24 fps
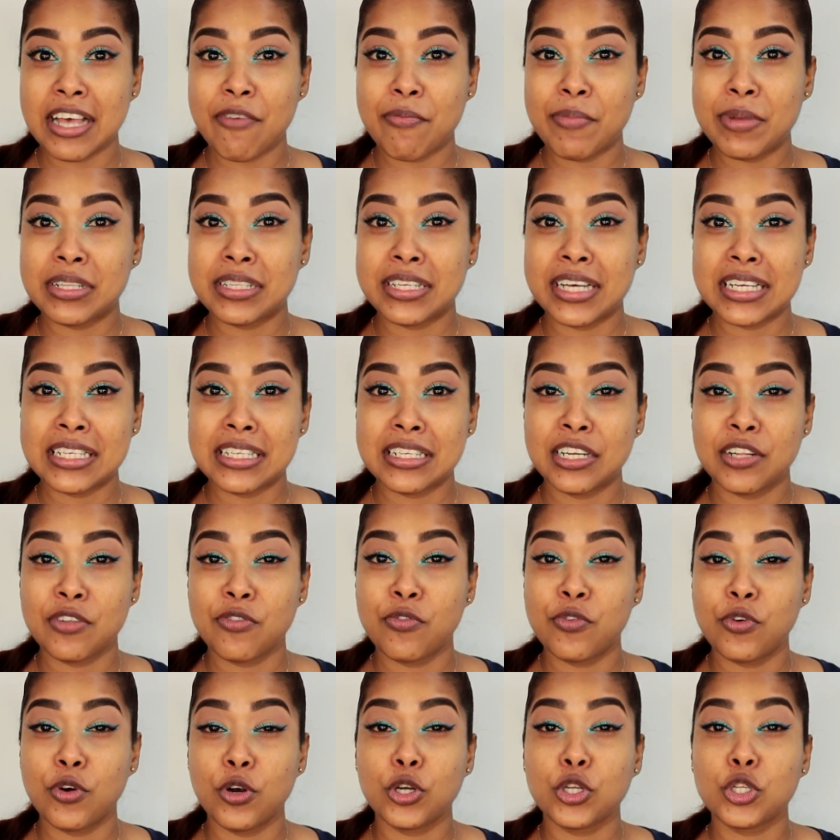I've been testing it
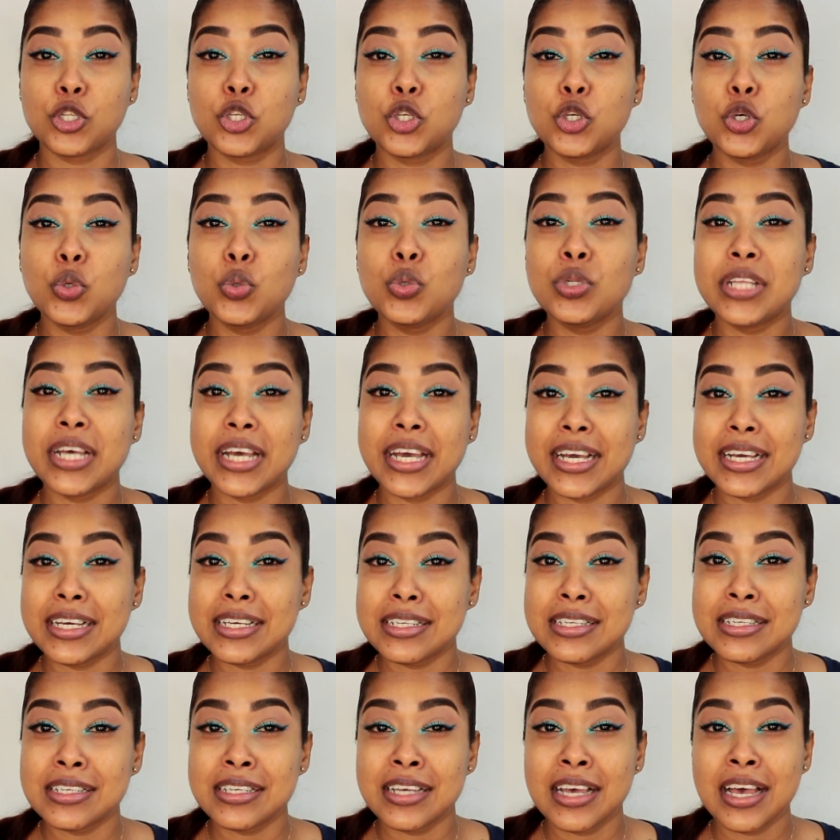for 2
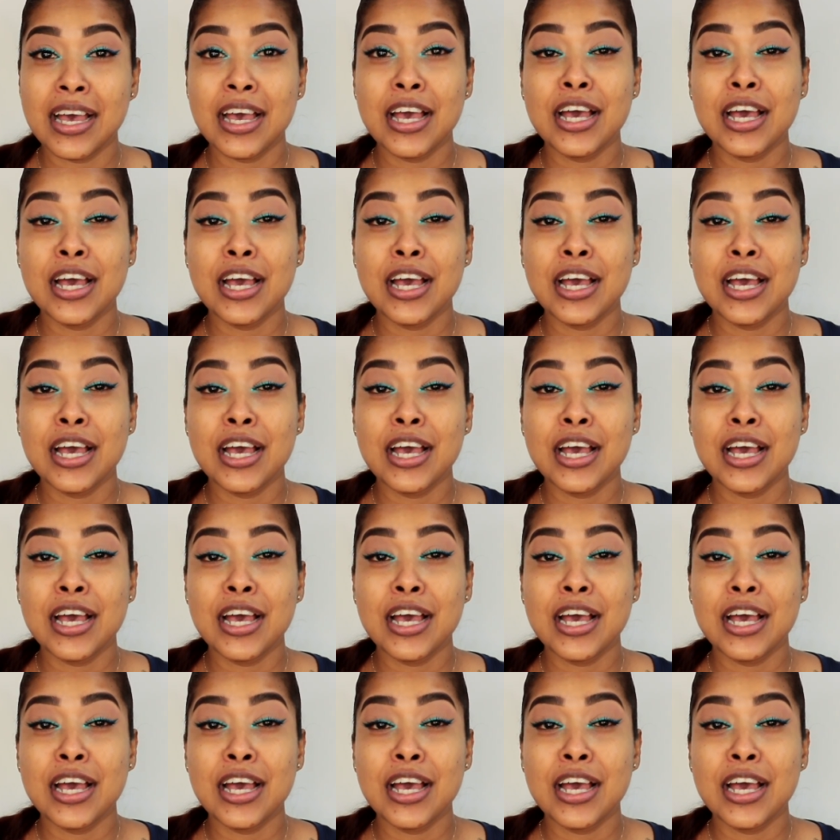days.